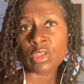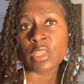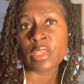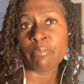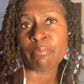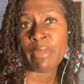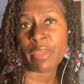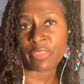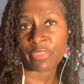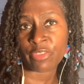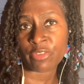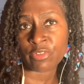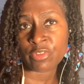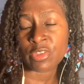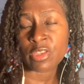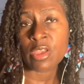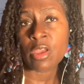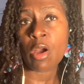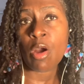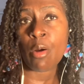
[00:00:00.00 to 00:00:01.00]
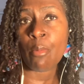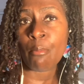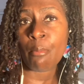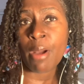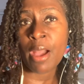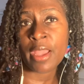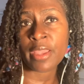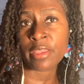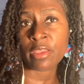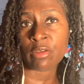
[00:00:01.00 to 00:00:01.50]
method on
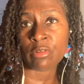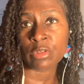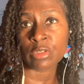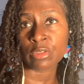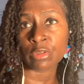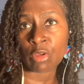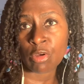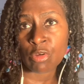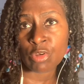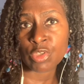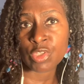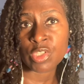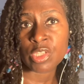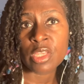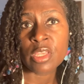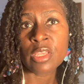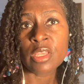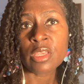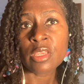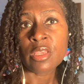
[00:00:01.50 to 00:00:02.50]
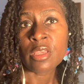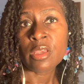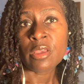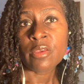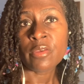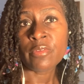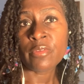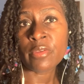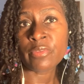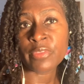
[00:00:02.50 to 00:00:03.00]
my locks,
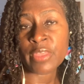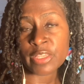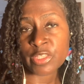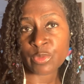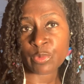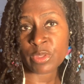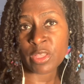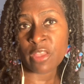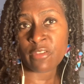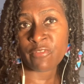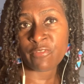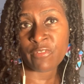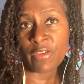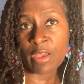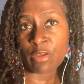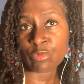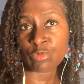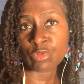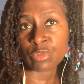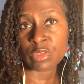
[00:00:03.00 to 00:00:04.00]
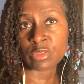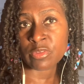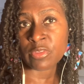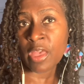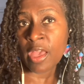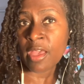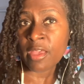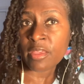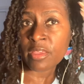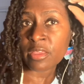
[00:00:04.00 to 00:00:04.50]
that's when I found
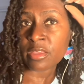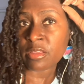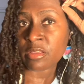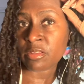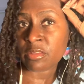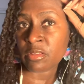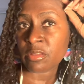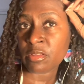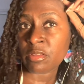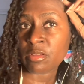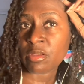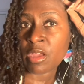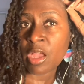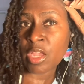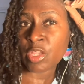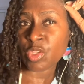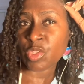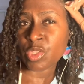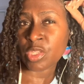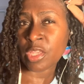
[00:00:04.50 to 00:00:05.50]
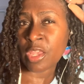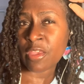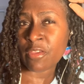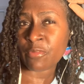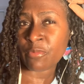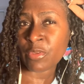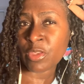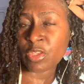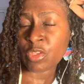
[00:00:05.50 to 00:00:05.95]
that it